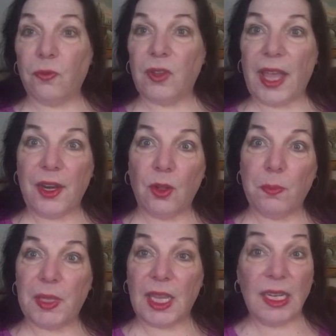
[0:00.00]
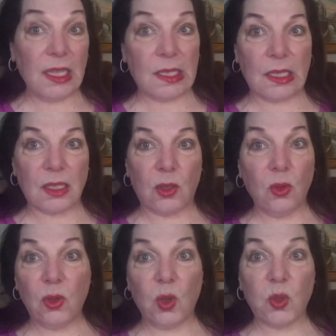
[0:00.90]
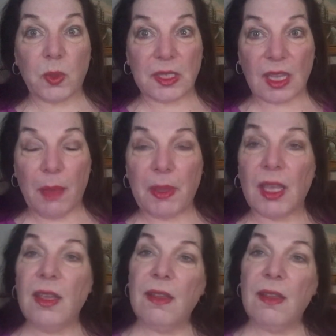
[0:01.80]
flannel bikini season. Who knows what's coming?